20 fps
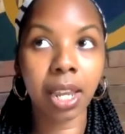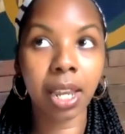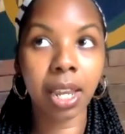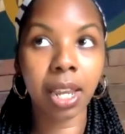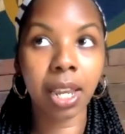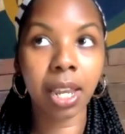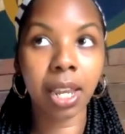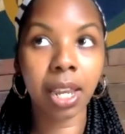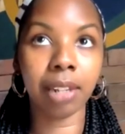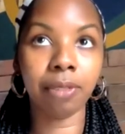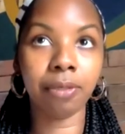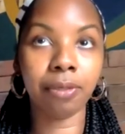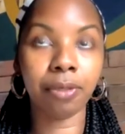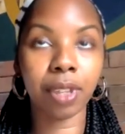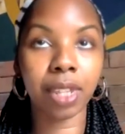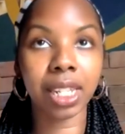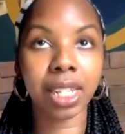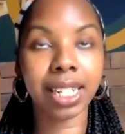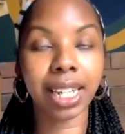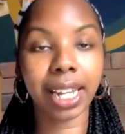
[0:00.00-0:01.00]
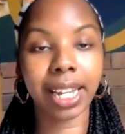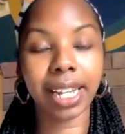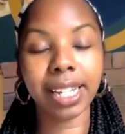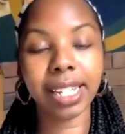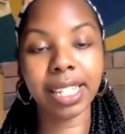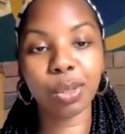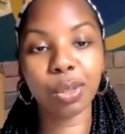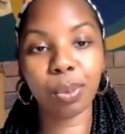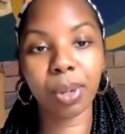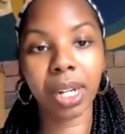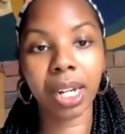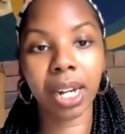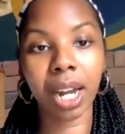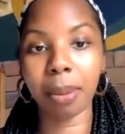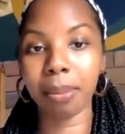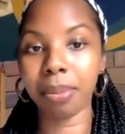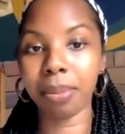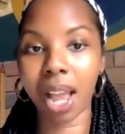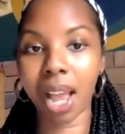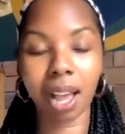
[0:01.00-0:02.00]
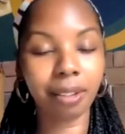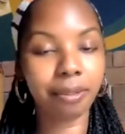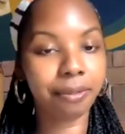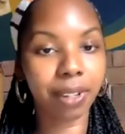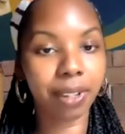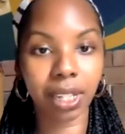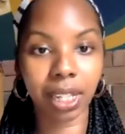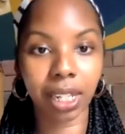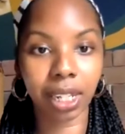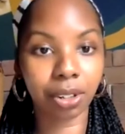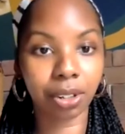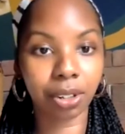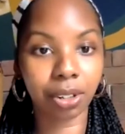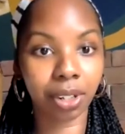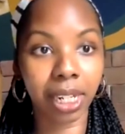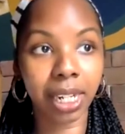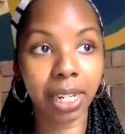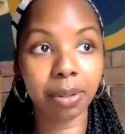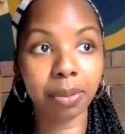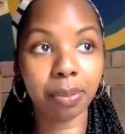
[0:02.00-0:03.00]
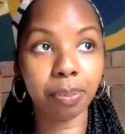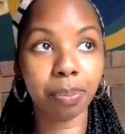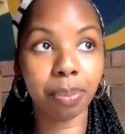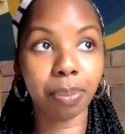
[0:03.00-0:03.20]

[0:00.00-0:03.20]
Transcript: And for the days where I'm not feeling great,